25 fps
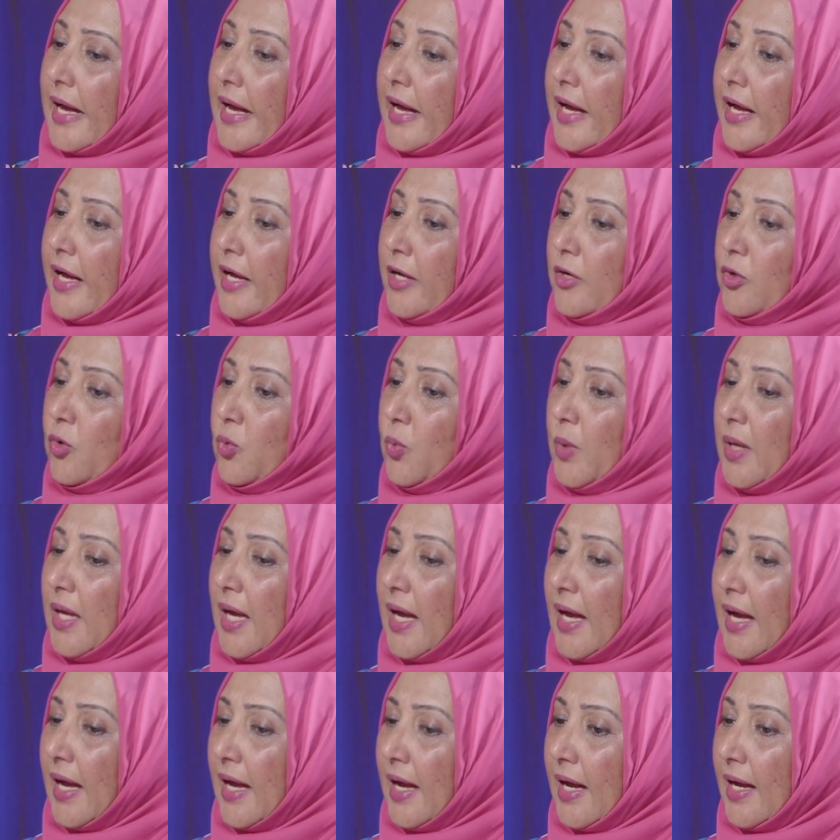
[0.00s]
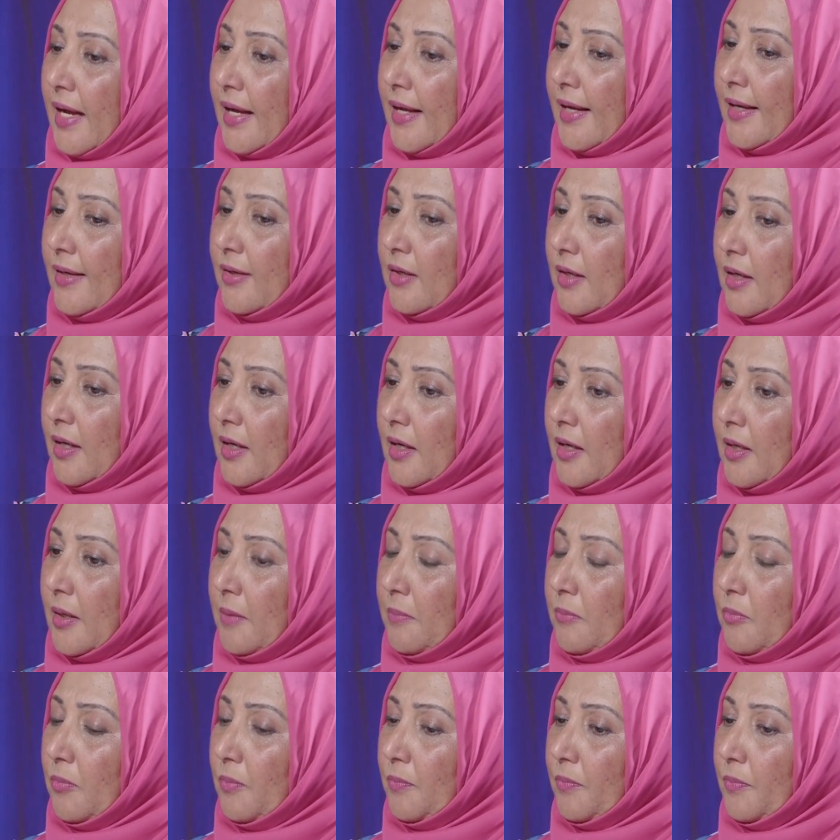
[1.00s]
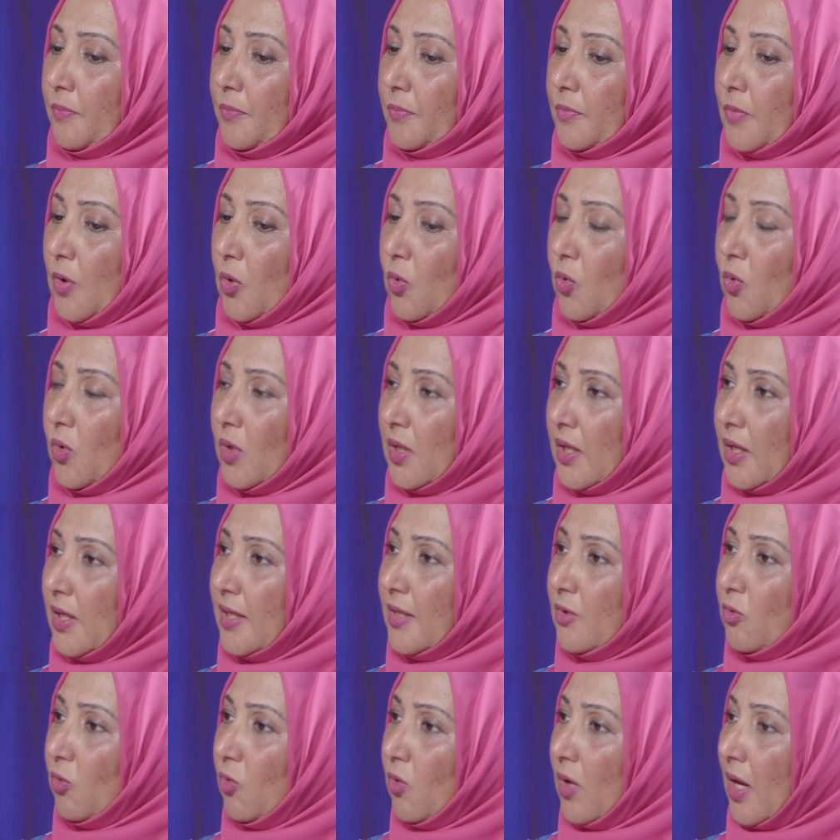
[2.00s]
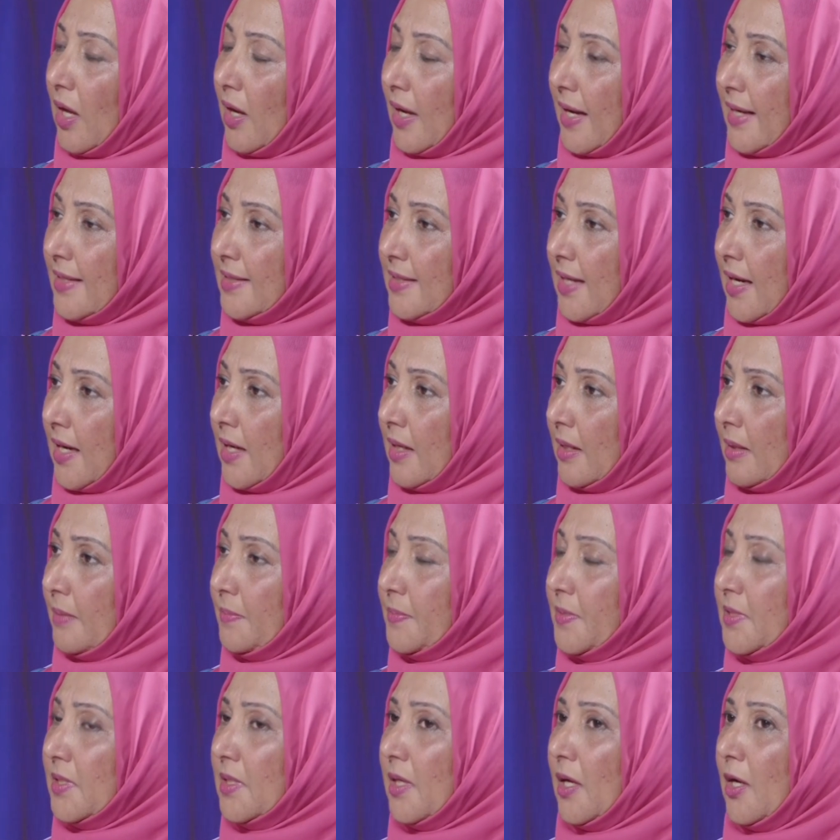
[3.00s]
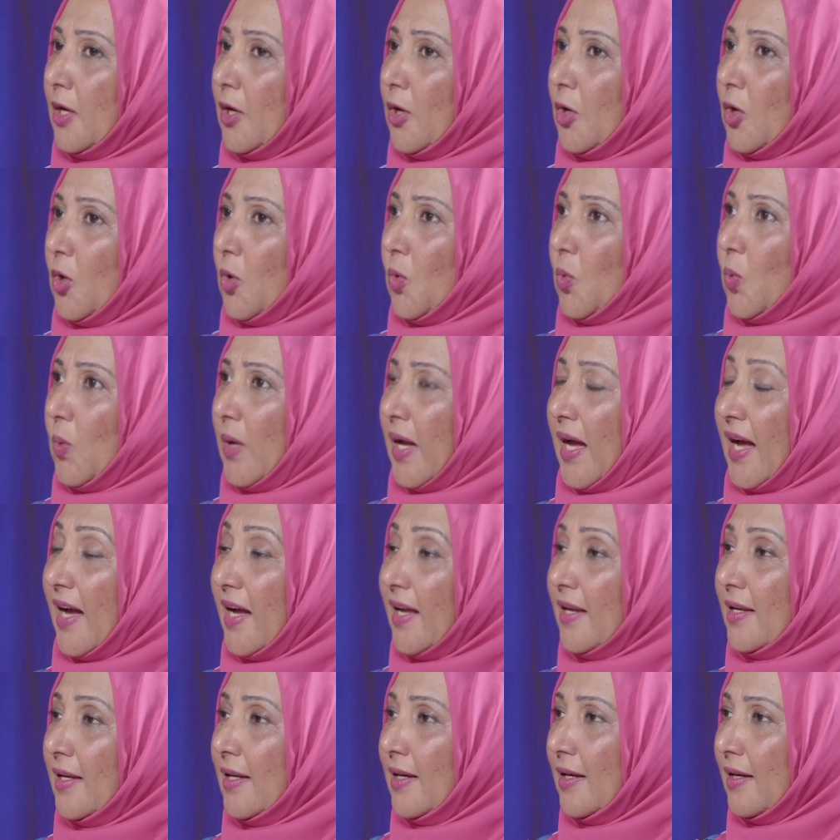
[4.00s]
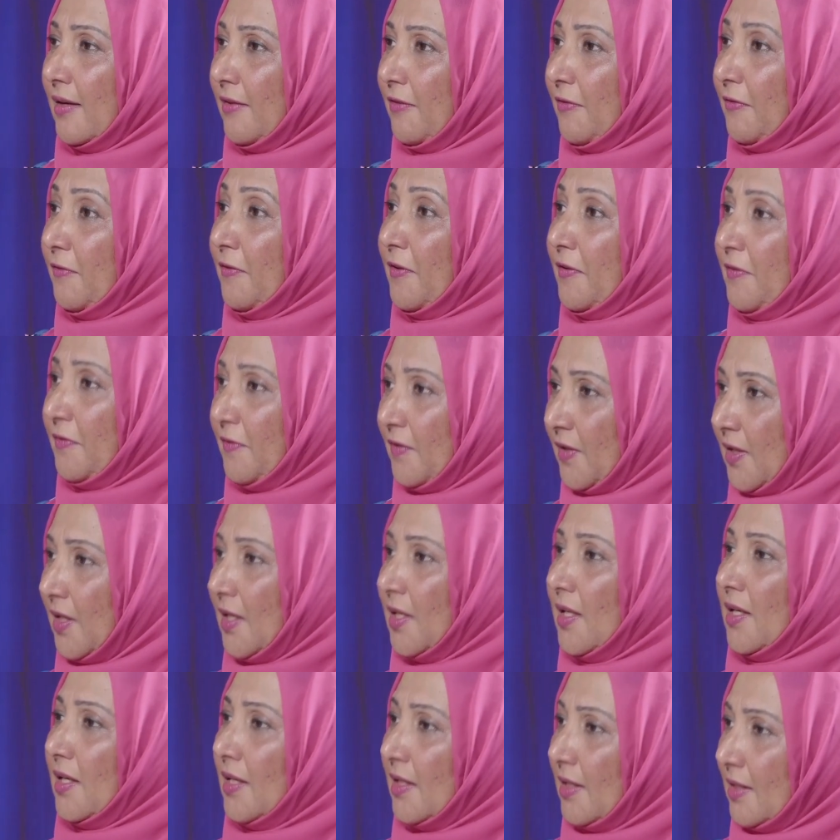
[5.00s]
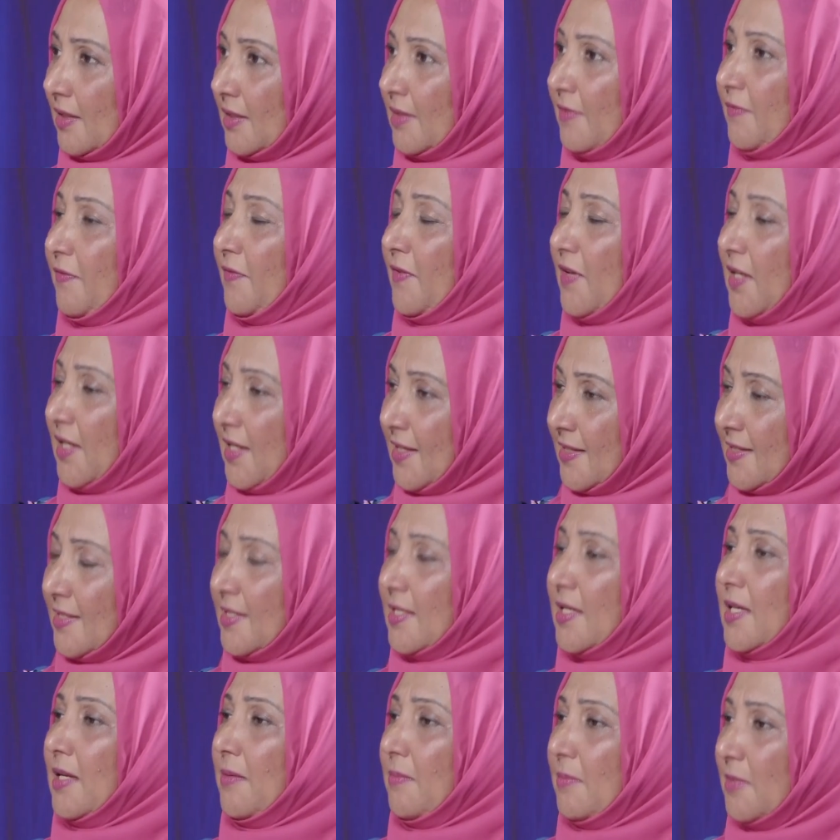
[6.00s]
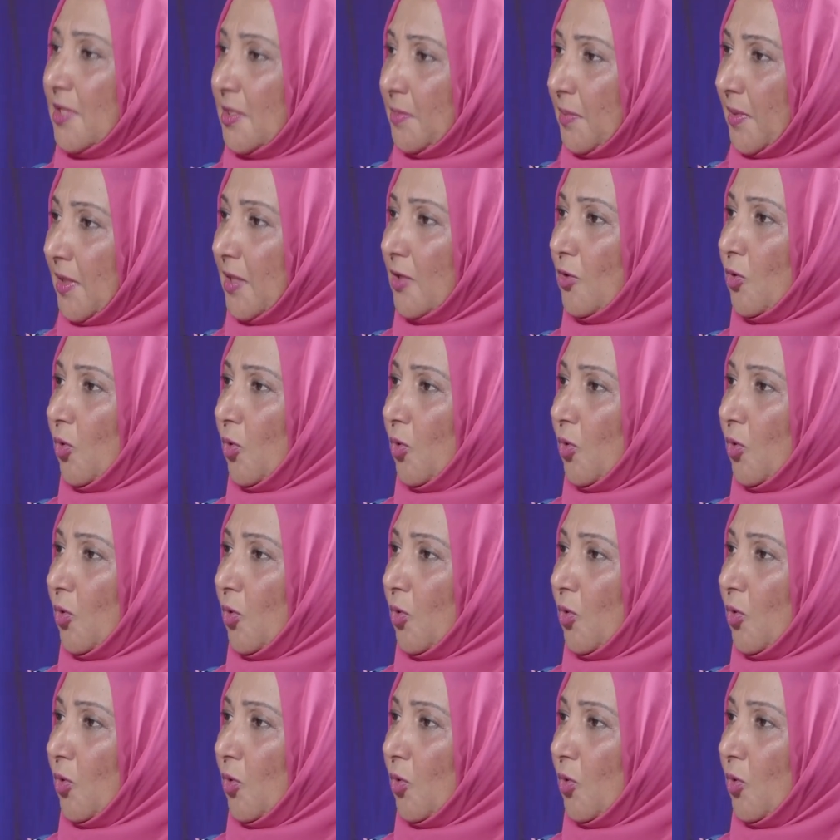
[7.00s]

And we had all in all our 8 hubs, we had 50 feeding schemes being